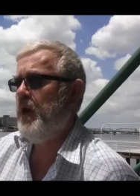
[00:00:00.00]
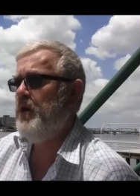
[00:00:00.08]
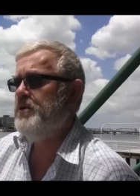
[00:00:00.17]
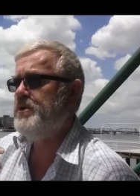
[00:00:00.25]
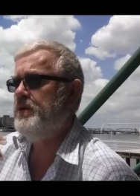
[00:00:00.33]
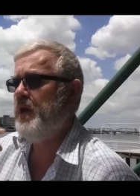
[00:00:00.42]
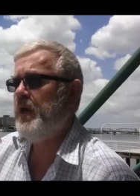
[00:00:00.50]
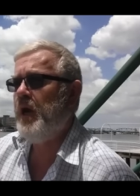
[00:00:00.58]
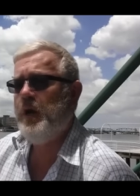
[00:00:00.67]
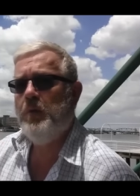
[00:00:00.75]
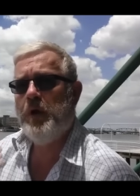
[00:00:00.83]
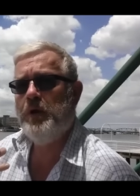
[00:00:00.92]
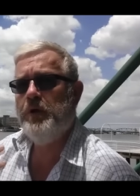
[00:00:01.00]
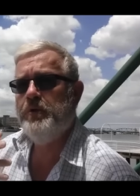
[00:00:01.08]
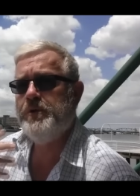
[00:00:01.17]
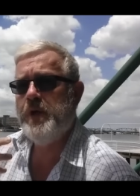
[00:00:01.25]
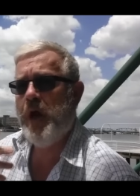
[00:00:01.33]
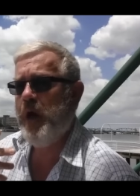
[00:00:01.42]
those and thinking, I don't want to
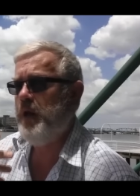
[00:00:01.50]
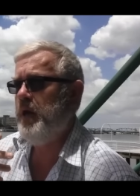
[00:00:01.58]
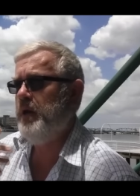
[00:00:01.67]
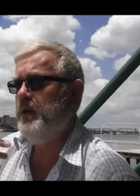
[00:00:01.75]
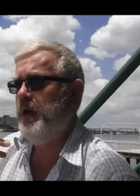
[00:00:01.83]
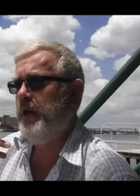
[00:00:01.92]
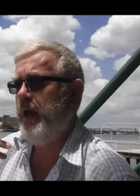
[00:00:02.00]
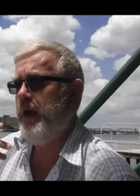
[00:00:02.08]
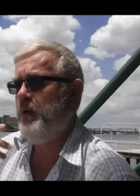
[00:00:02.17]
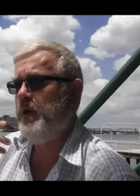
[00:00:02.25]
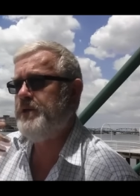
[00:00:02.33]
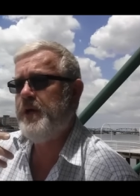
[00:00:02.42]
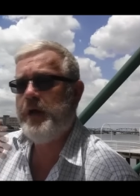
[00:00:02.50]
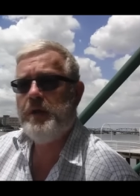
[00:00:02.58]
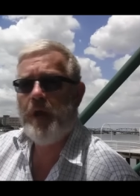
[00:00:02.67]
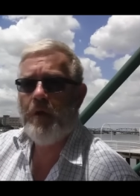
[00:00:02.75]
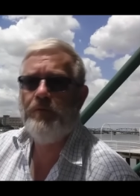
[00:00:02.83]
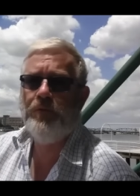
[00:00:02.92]
lose that, and, and how do I take
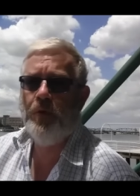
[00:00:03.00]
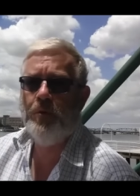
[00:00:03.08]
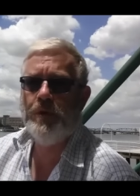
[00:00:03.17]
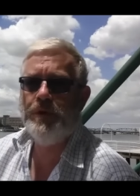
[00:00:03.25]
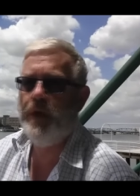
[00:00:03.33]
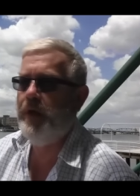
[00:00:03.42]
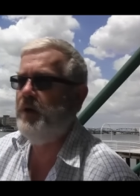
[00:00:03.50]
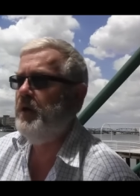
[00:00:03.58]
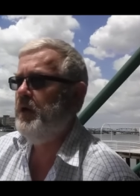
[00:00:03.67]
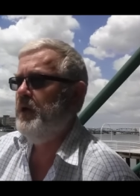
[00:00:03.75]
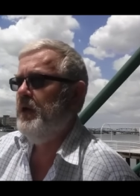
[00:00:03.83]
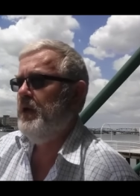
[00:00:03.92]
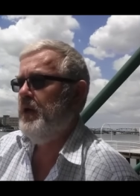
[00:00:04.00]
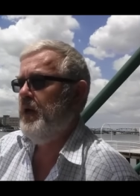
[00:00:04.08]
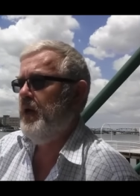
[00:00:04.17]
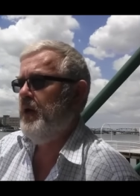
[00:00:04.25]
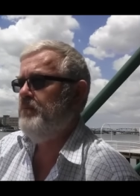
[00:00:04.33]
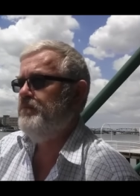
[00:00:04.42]
that forward now
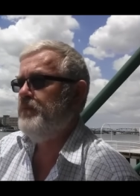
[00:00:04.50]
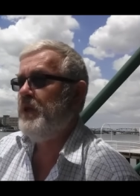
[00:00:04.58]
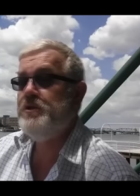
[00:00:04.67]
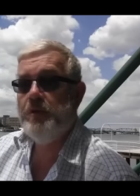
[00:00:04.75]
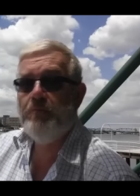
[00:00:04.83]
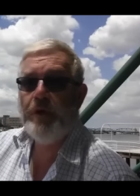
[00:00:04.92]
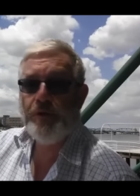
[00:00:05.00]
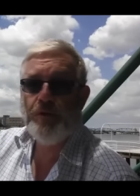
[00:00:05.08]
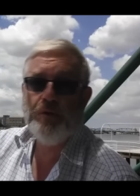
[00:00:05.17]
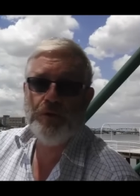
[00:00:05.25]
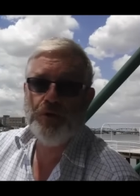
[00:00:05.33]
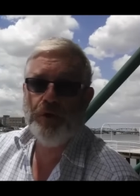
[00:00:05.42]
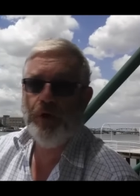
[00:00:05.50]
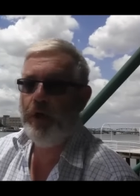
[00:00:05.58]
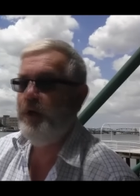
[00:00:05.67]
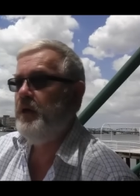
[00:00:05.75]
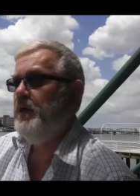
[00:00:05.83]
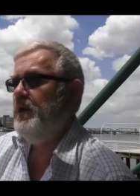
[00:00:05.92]
um, into the rest of the journey?
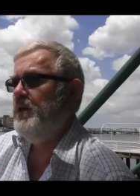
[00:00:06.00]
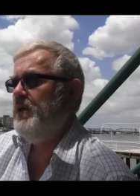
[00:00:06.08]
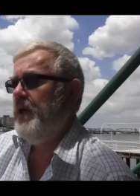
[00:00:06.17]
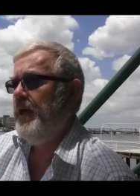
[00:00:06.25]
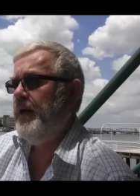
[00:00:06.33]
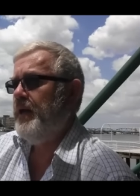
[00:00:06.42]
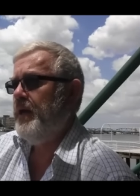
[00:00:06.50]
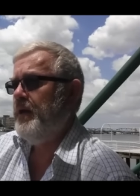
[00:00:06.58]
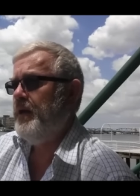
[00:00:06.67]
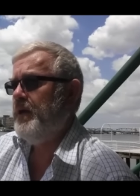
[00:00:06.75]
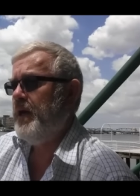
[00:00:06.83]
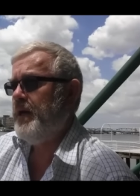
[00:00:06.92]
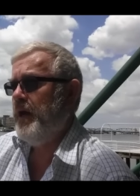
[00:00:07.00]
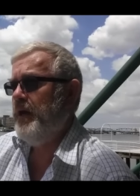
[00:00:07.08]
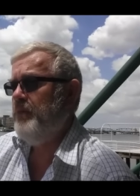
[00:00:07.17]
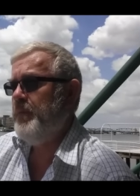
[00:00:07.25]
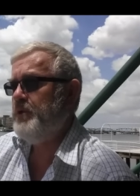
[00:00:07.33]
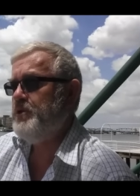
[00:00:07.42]
And, and uh, again,
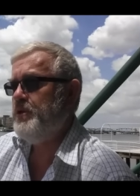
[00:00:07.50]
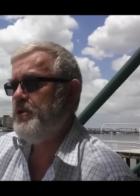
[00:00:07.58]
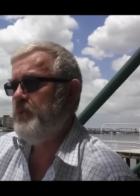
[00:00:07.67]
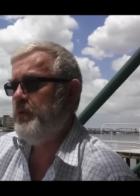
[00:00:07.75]
I've mentioned this